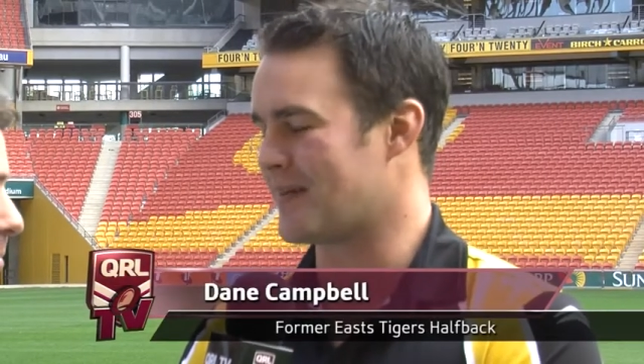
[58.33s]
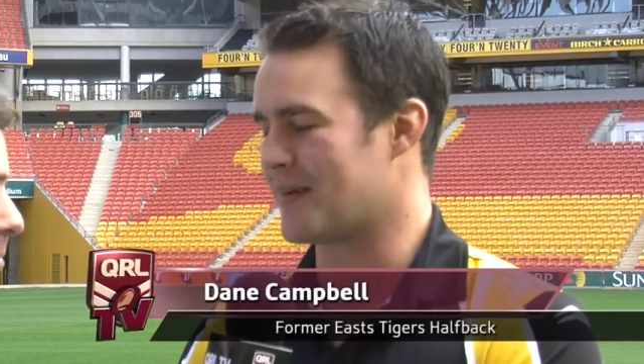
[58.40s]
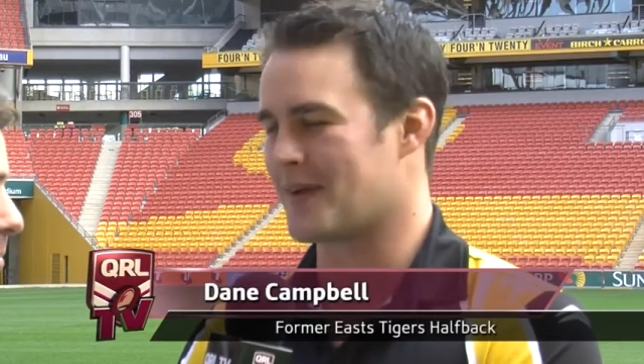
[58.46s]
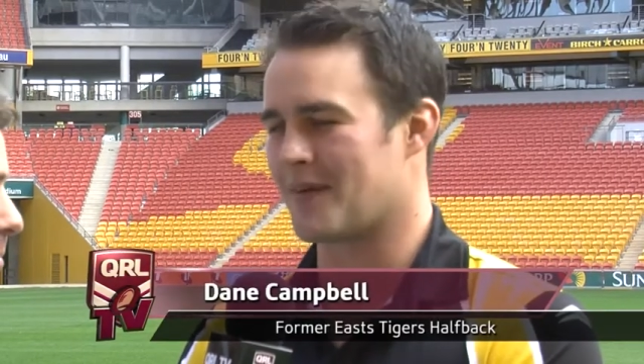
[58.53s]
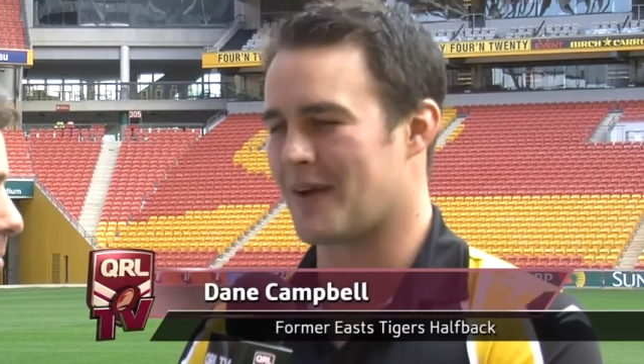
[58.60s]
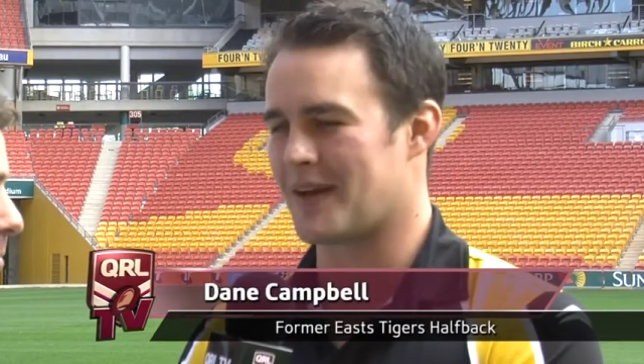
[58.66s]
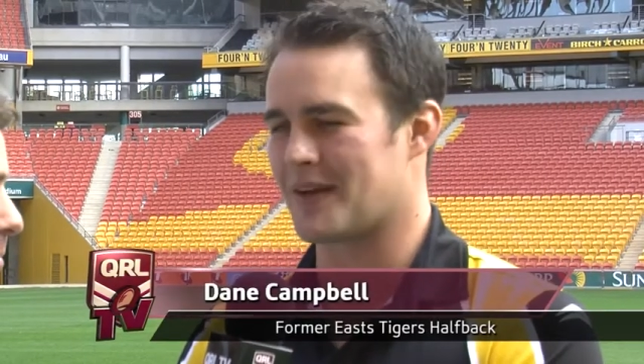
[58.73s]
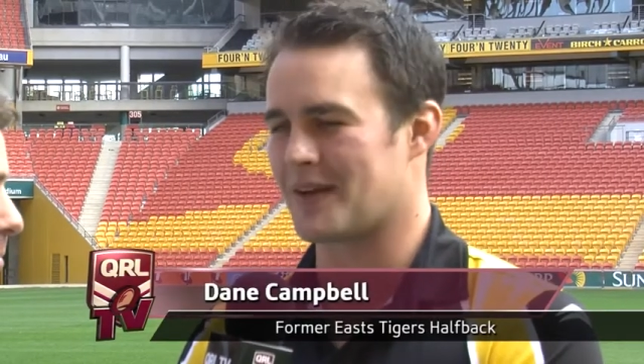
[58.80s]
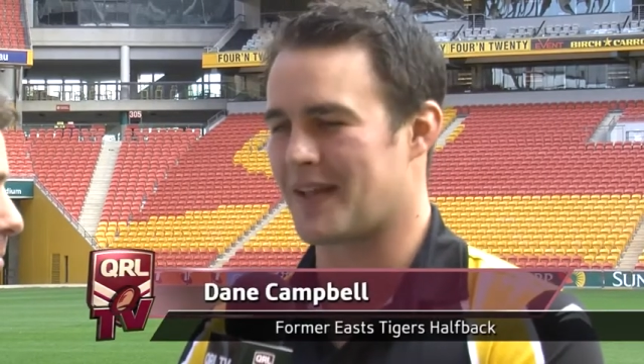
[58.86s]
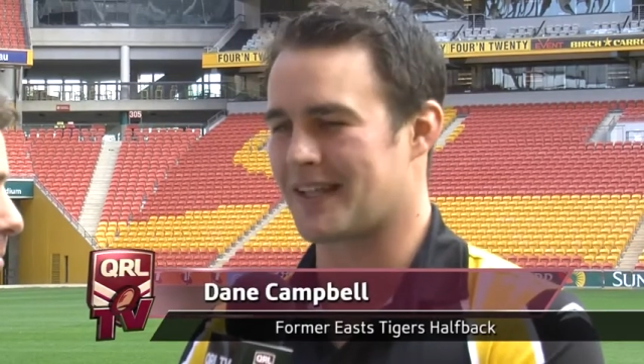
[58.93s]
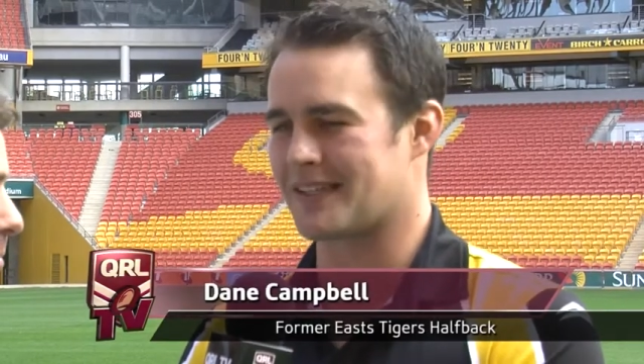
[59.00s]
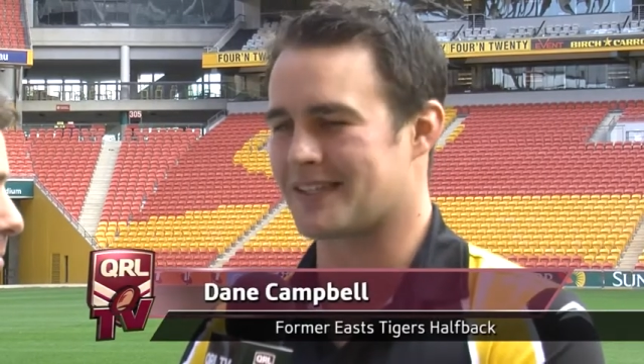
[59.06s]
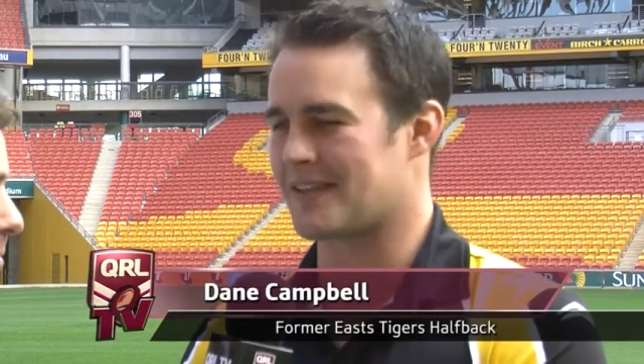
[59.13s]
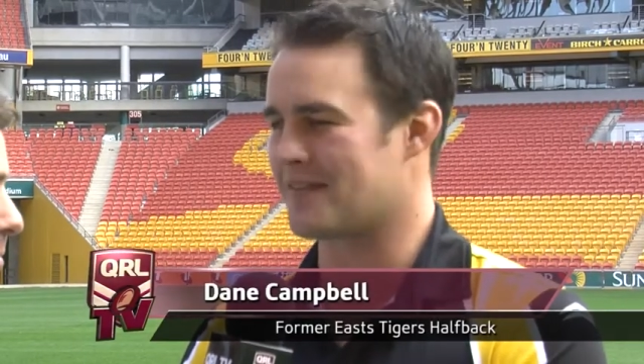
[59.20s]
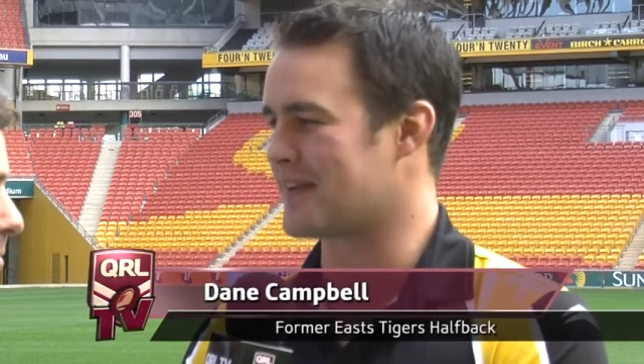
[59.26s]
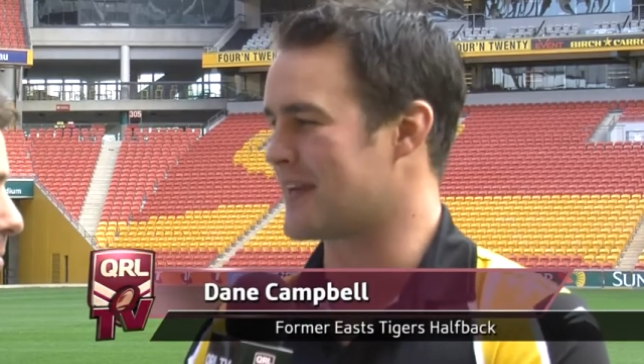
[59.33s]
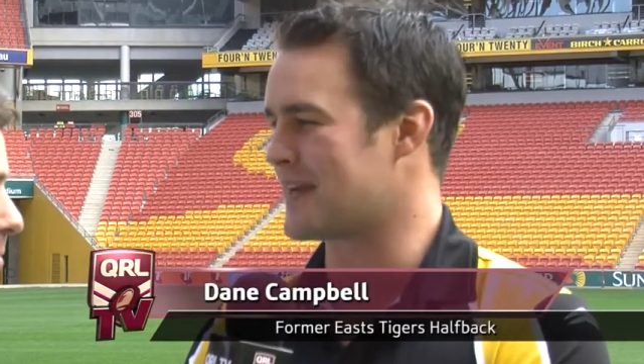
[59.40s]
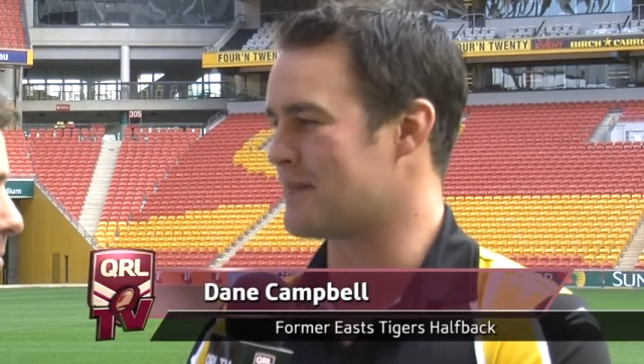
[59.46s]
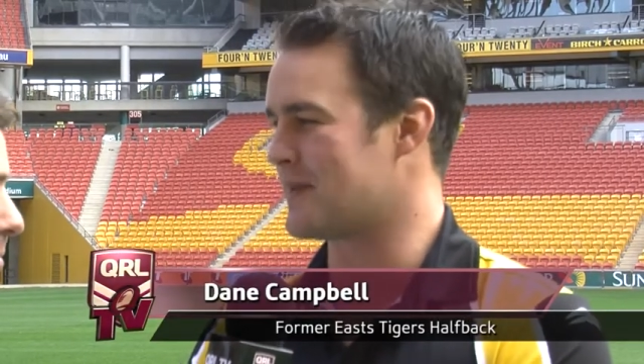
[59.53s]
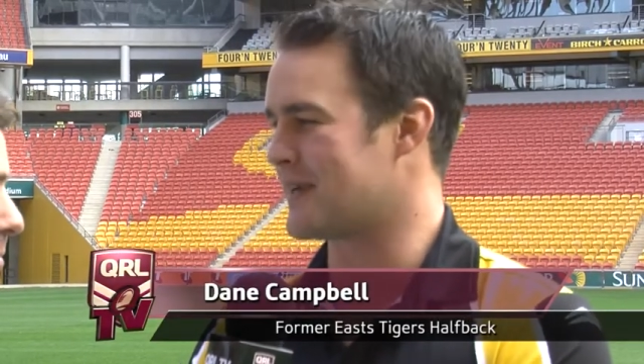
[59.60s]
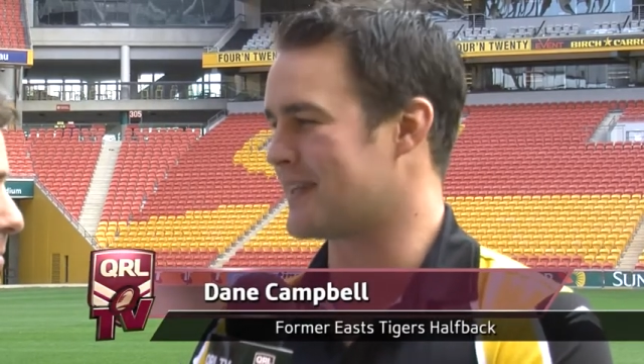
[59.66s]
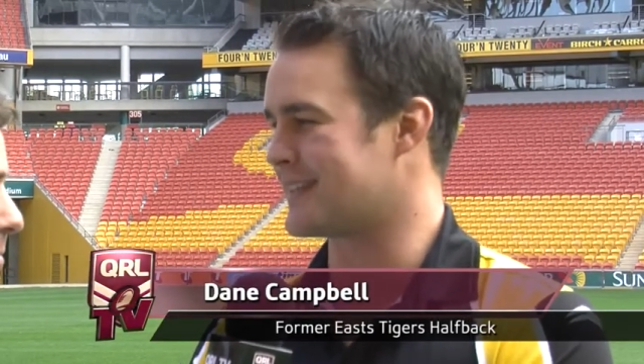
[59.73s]
we went that
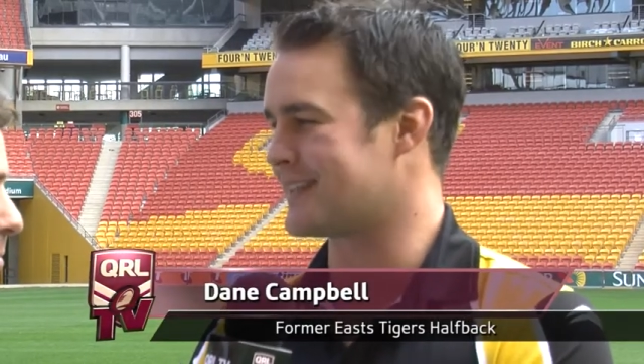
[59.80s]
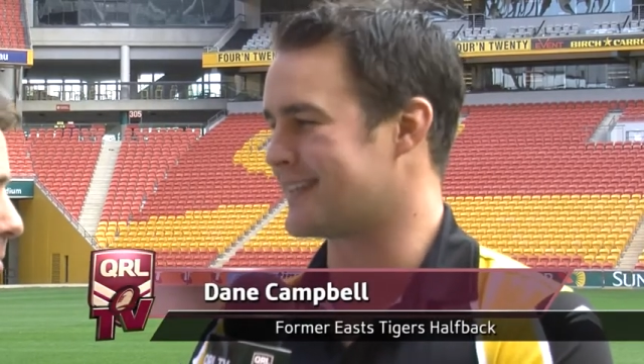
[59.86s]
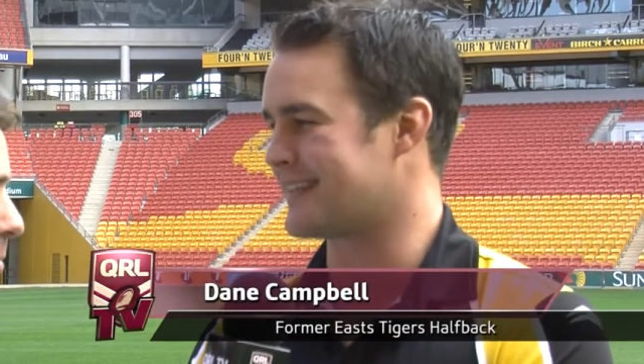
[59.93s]
17 minutes